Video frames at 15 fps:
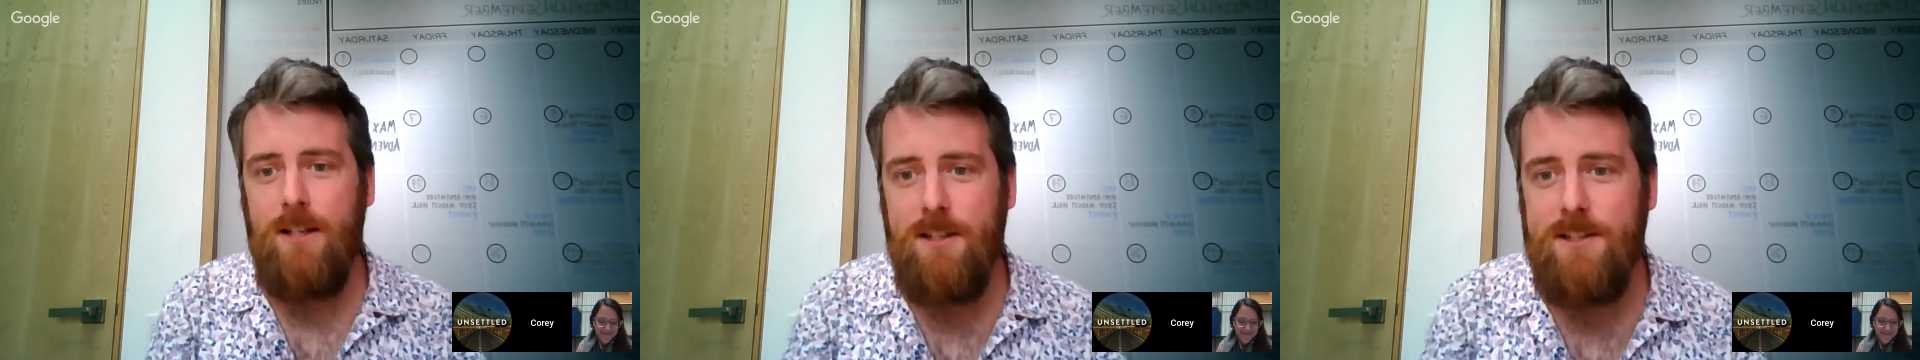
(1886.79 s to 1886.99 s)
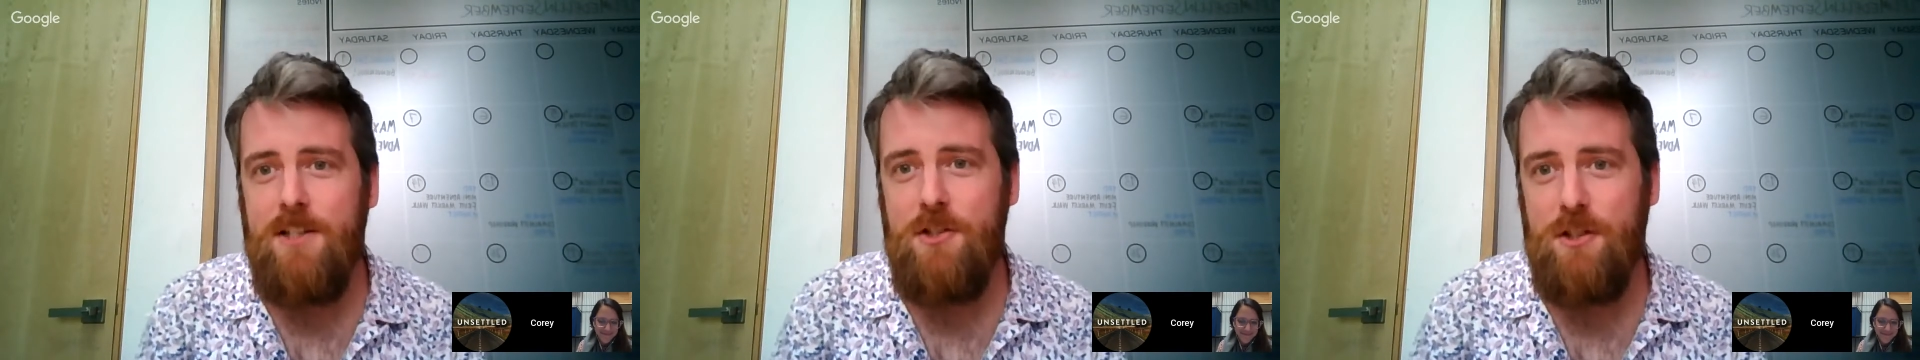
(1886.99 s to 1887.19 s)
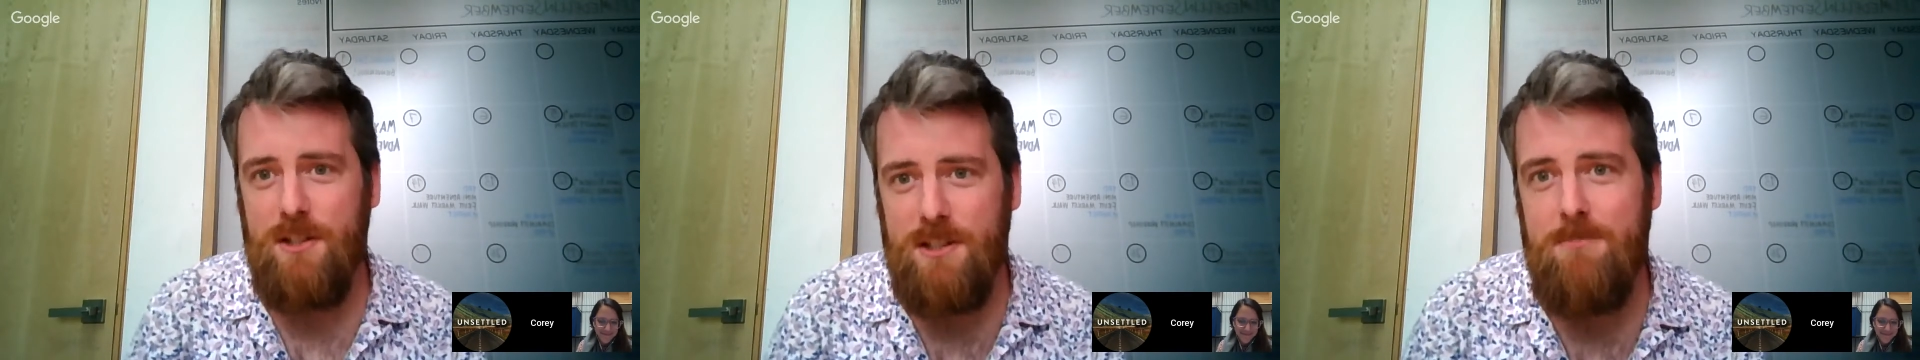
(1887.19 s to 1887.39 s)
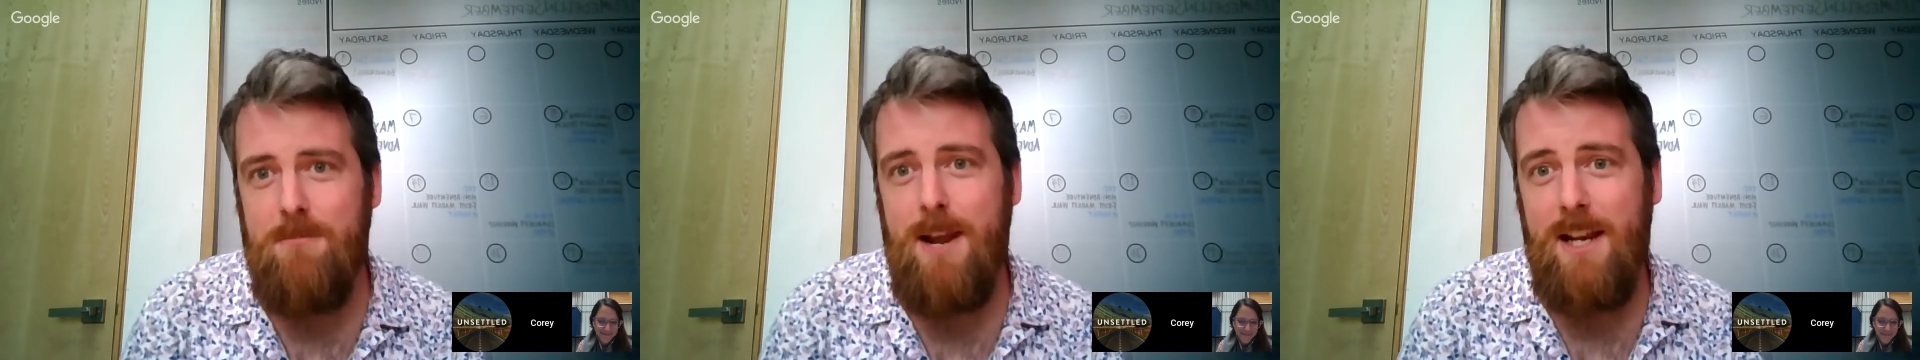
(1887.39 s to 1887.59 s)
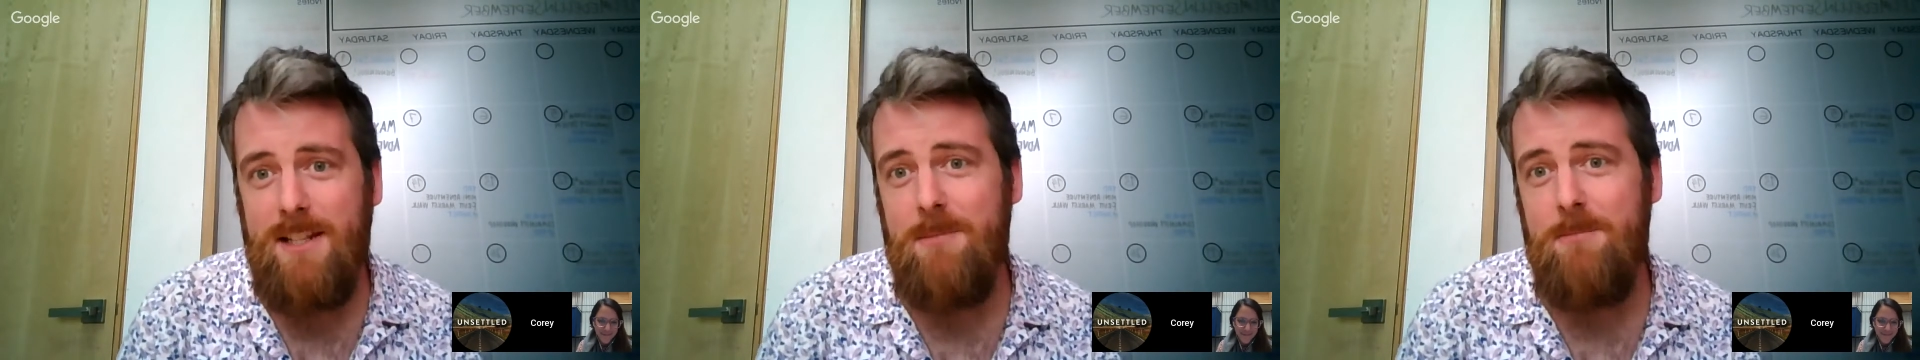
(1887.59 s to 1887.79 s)
decision to
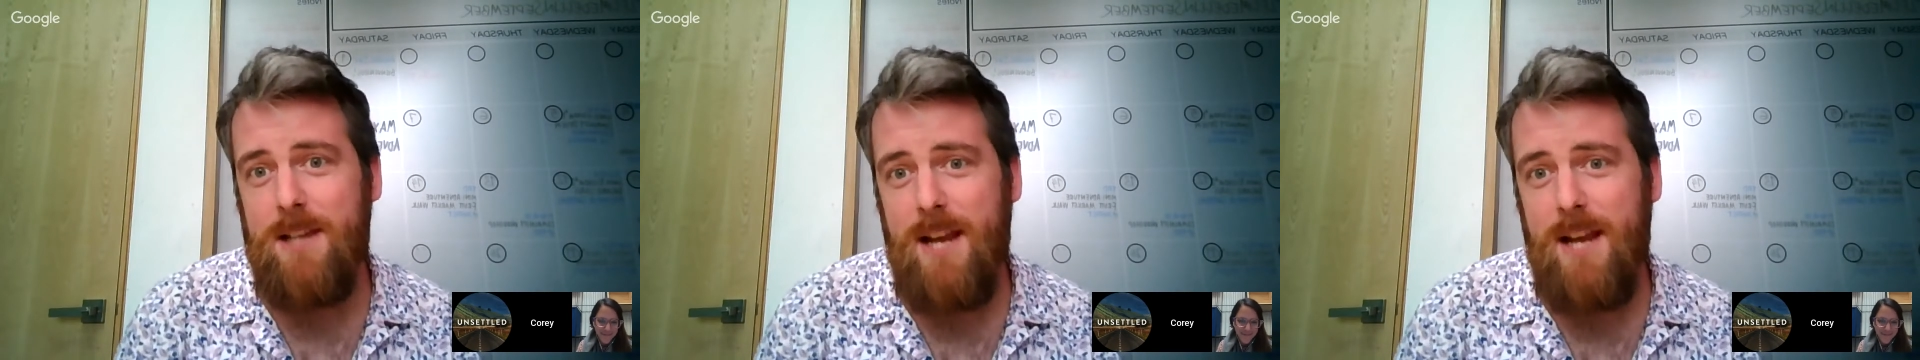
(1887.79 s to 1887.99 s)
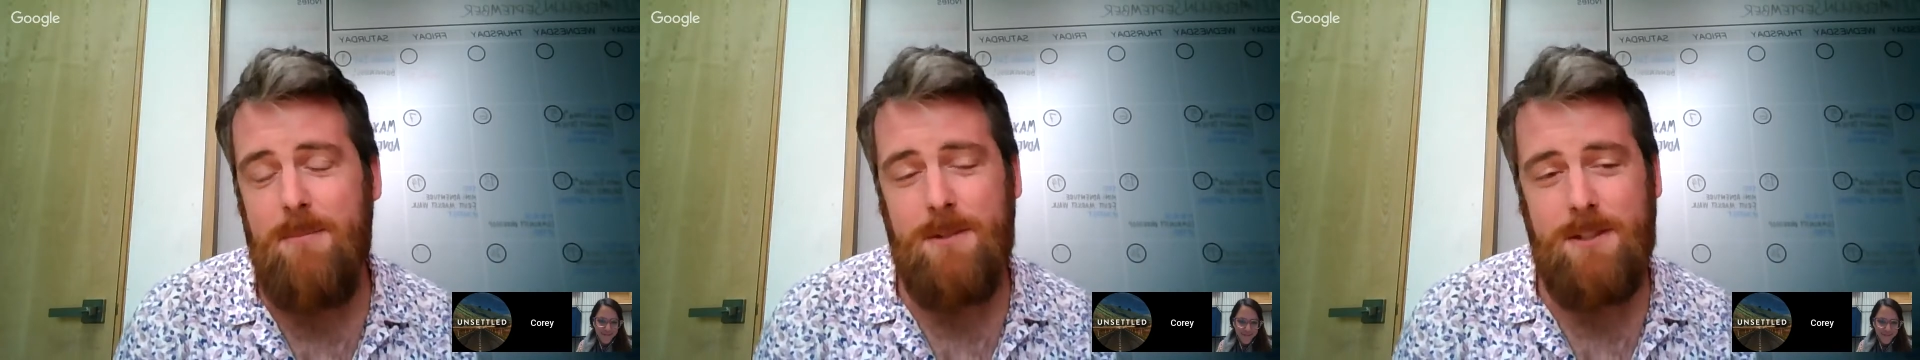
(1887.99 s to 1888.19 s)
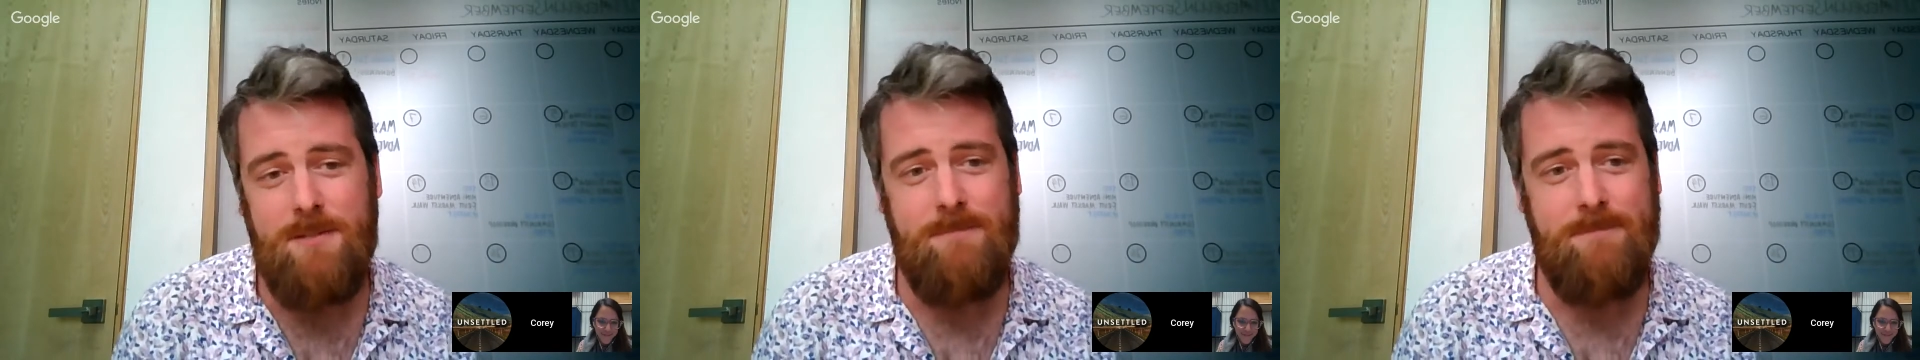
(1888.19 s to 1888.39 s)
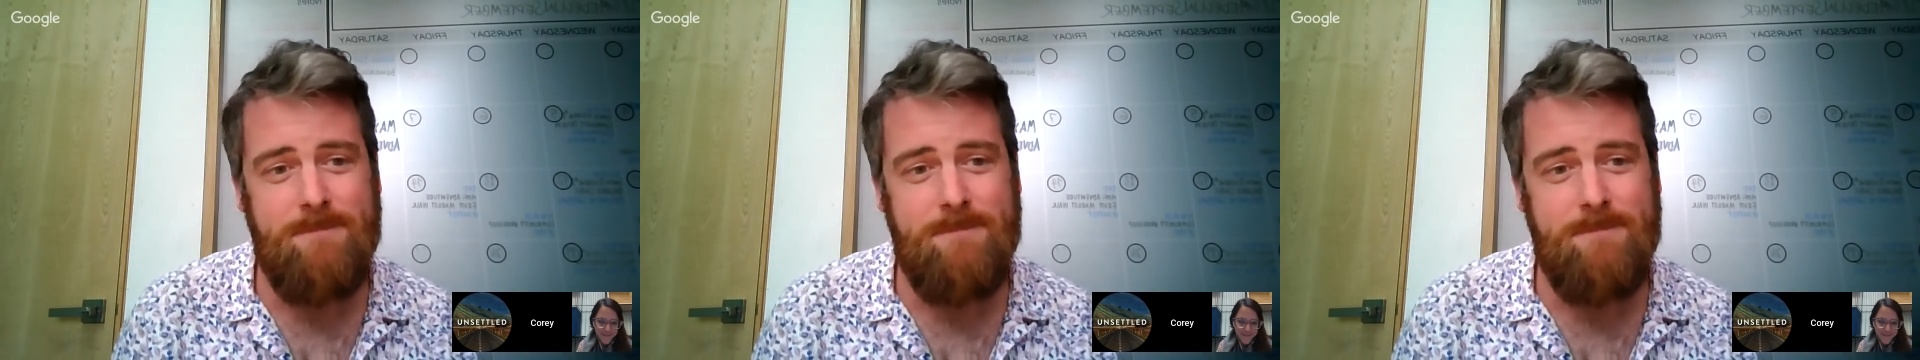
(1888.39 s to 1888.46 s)
make sometimes.